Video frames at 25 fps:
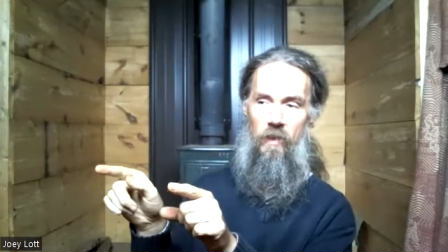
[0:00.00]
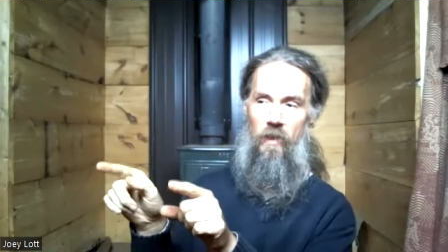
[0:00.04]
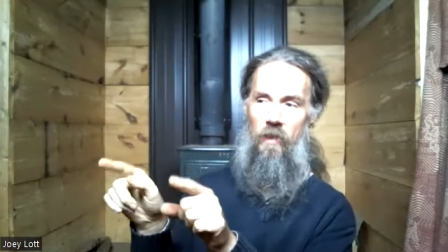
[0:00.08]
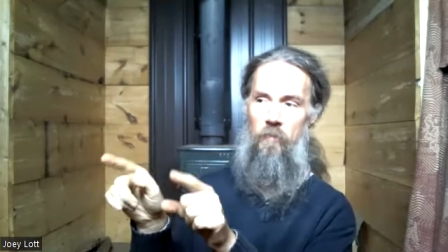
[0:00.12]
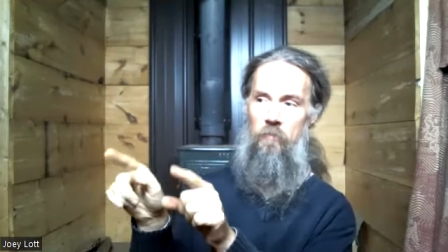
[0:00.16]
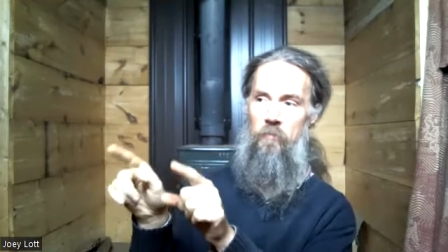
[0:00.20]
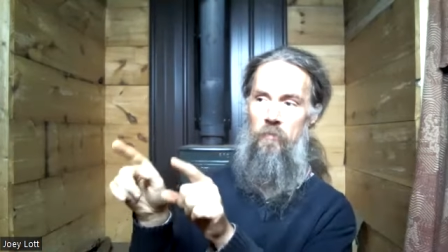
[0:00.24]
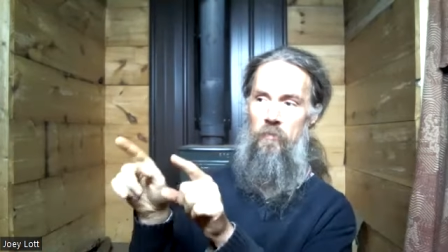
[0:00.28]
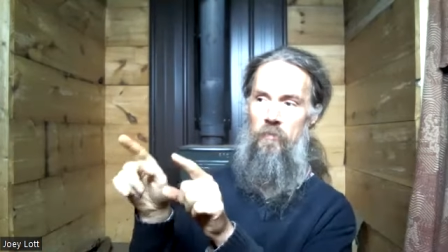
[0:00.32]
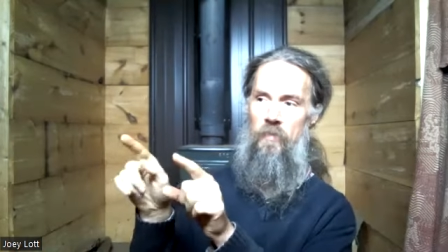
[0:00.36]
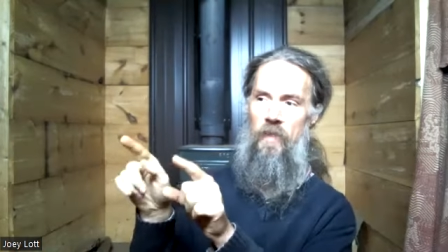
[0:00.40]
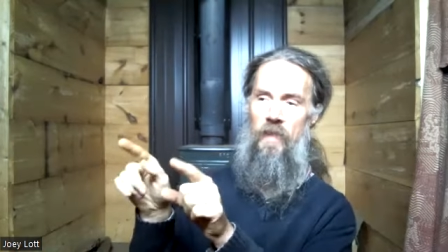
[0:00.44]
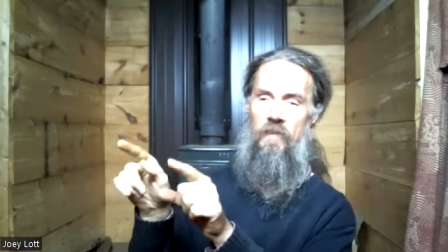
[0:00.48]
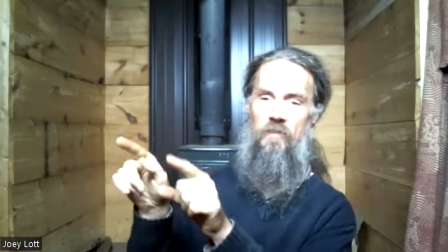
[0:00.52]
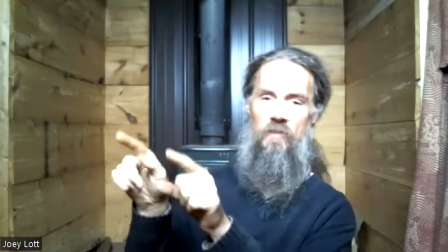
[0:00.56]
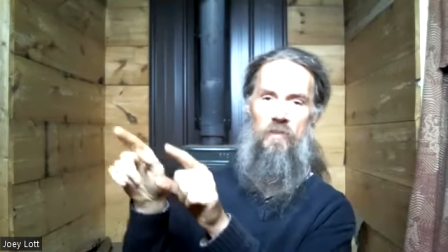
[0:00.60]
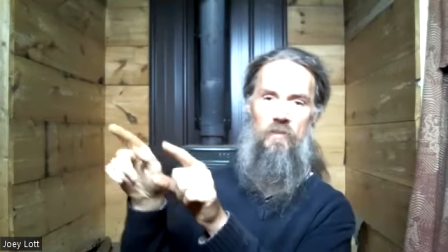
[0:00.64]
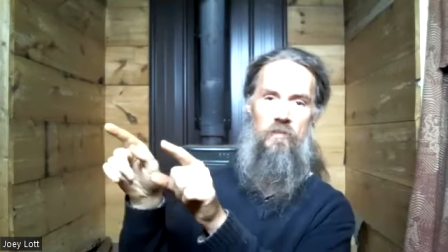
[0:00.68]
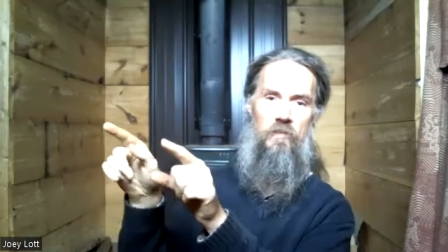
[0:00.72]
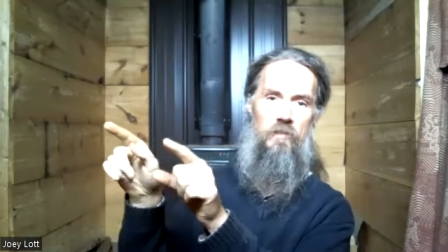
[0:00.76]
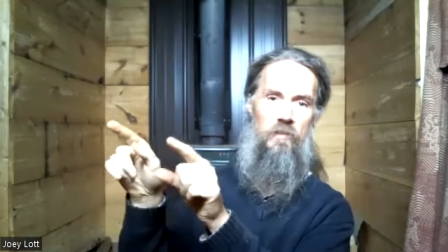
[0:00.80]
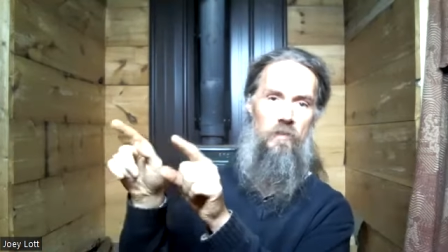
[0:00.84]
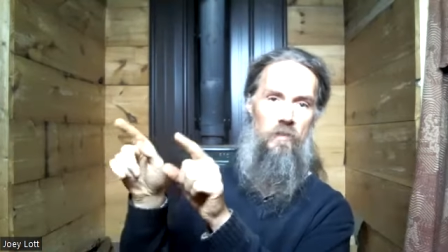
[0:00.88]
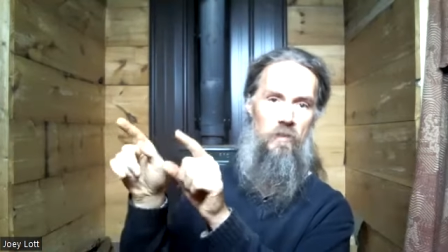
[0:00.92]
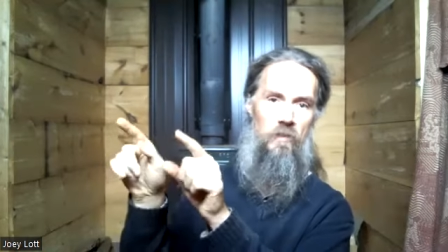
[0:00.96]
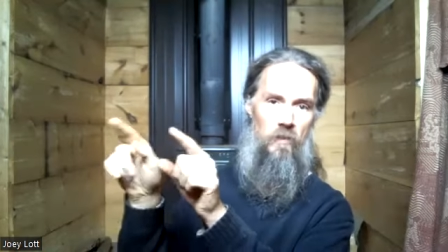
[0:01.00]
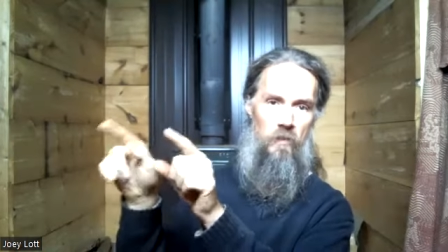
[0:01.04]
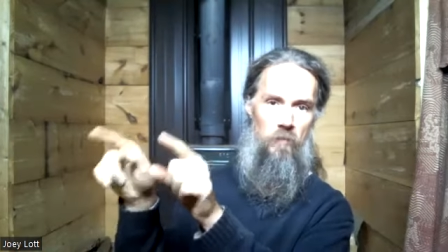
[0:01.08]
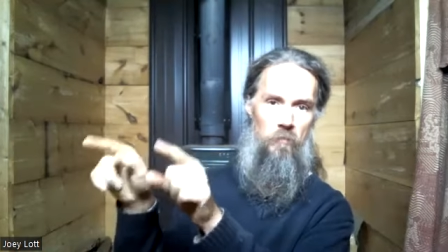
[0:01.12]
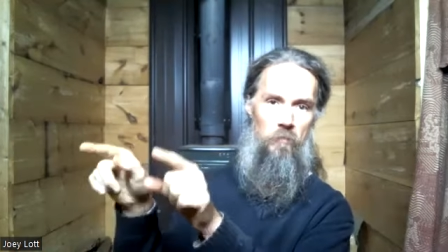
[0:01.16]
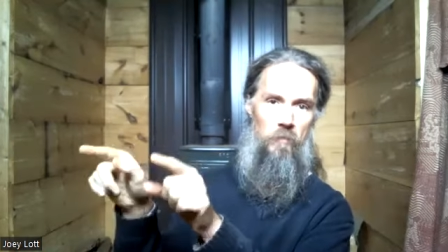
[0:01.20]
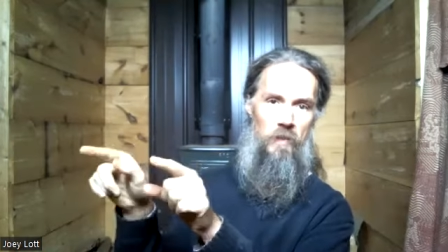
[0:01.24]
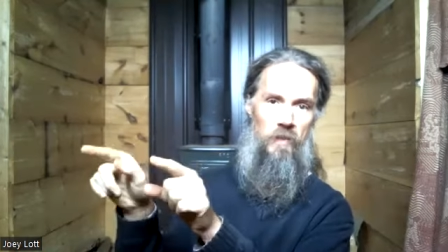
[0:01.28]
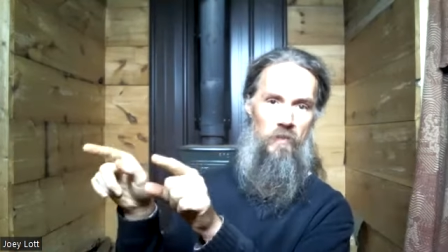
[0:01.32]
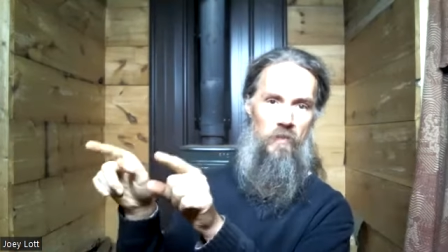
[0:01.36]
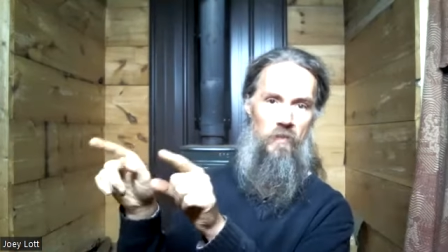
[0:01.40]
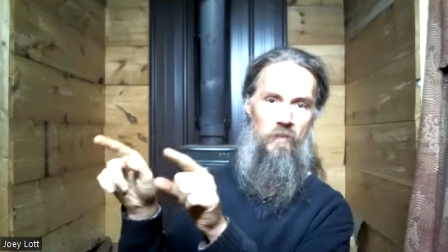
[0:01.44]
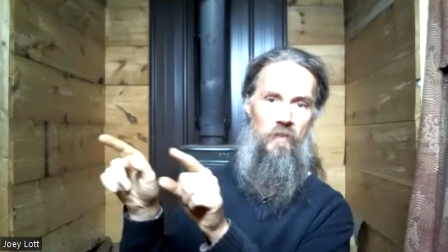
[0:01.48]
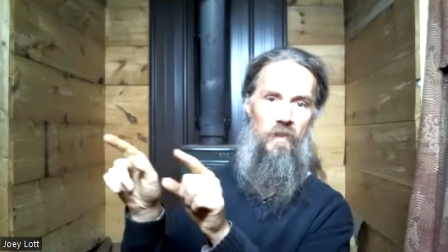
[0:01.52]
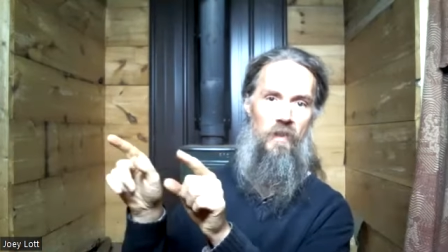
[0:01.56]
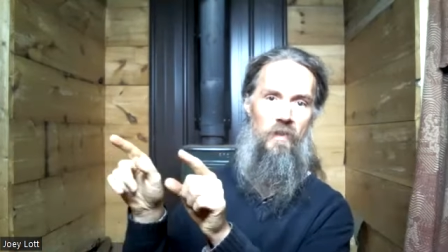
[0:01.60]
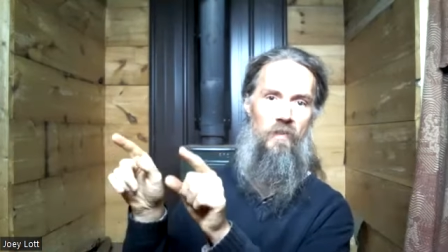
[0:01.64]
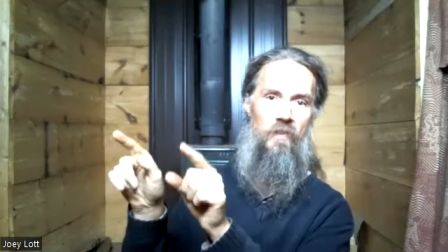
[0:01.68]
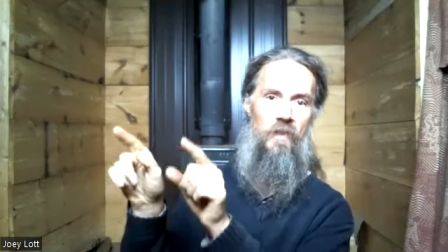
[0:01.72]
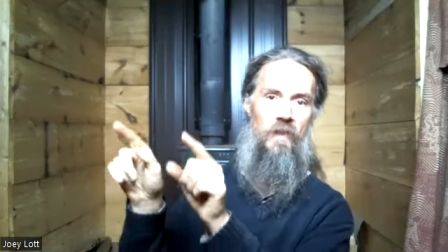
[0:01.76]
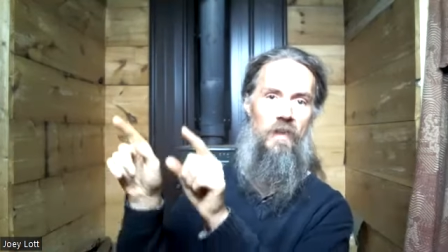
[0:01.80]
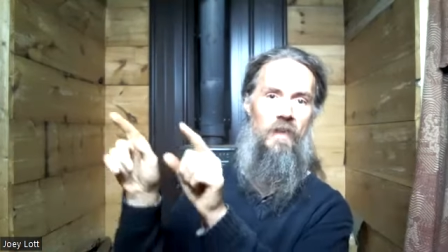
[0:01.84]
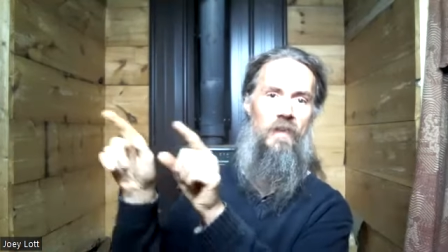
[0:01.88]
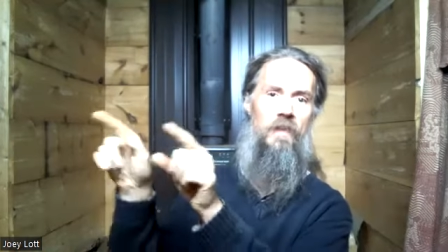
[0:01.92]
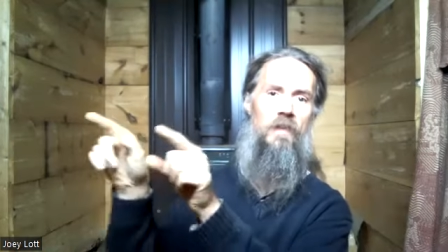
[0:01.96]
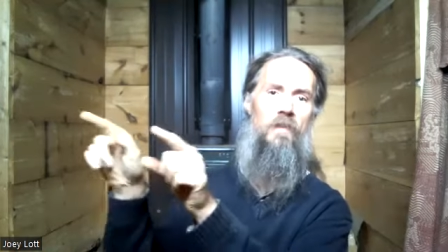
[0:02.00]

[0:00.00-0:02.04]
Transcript: I'm that's going to be the thing that